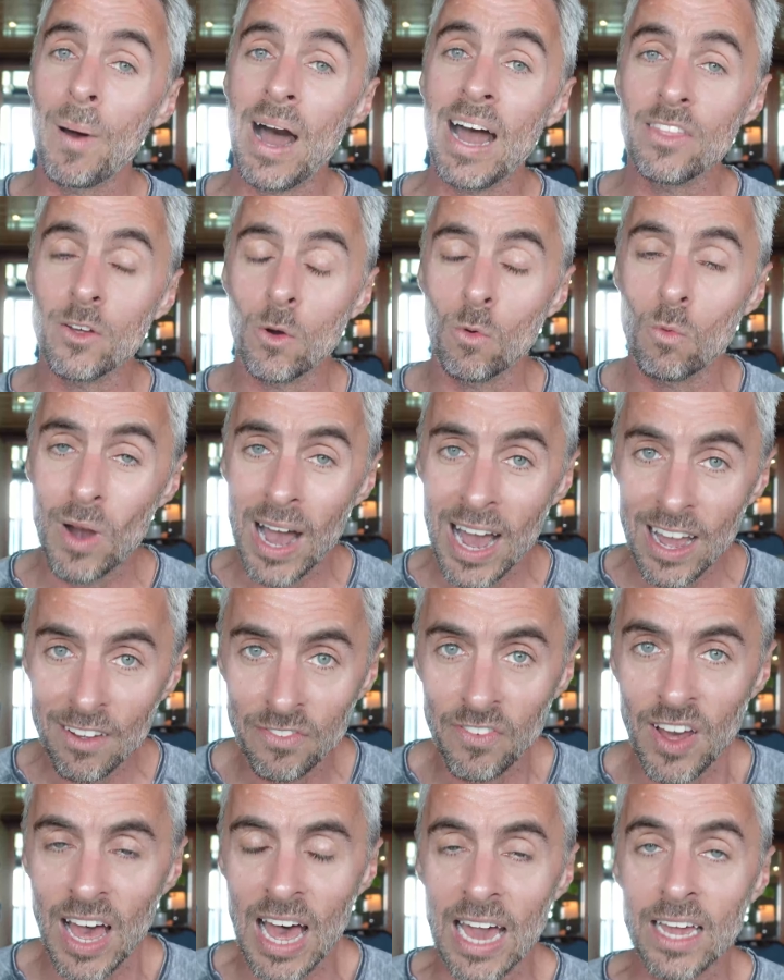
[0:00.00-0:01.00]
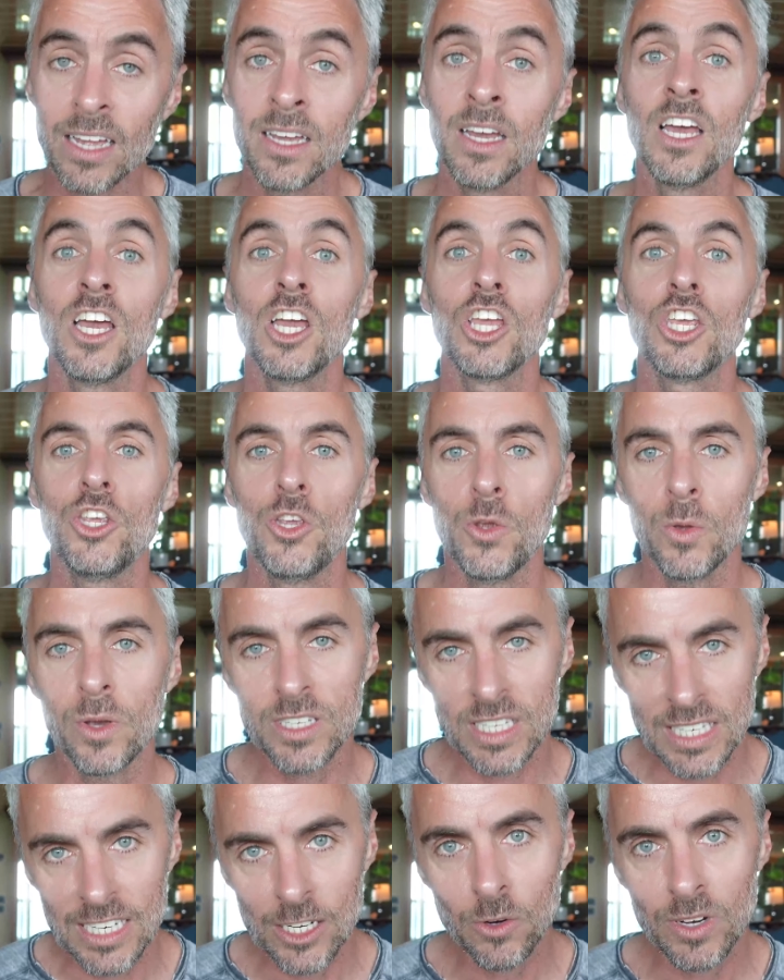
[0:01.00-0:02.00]
buy the Wi-Fi, you
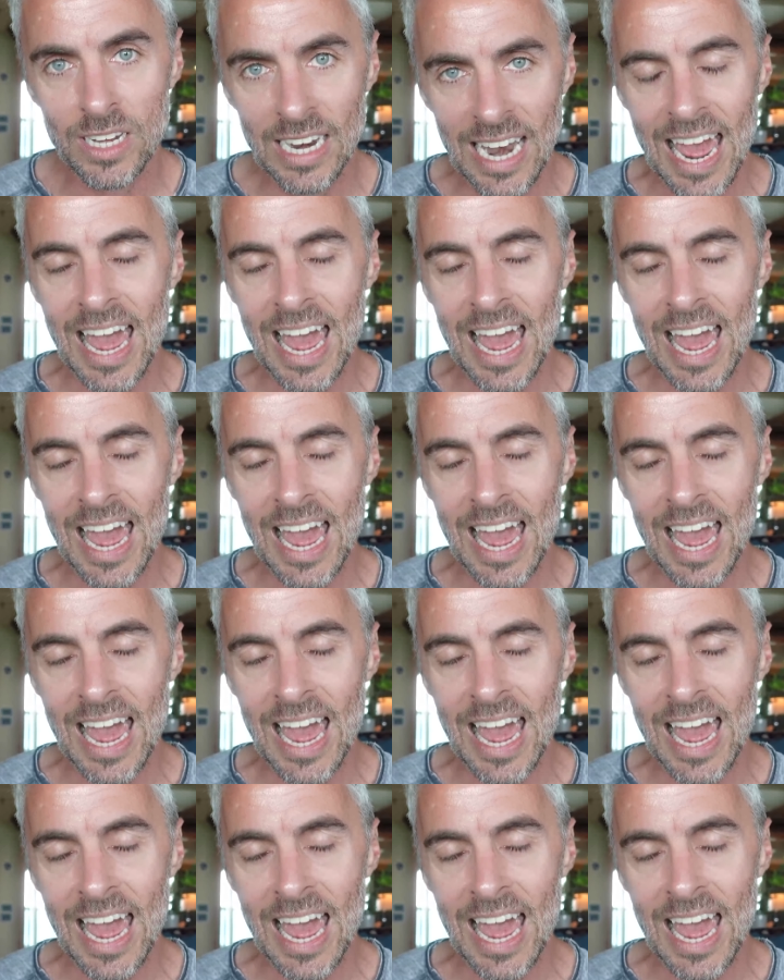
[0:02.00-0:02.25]
still can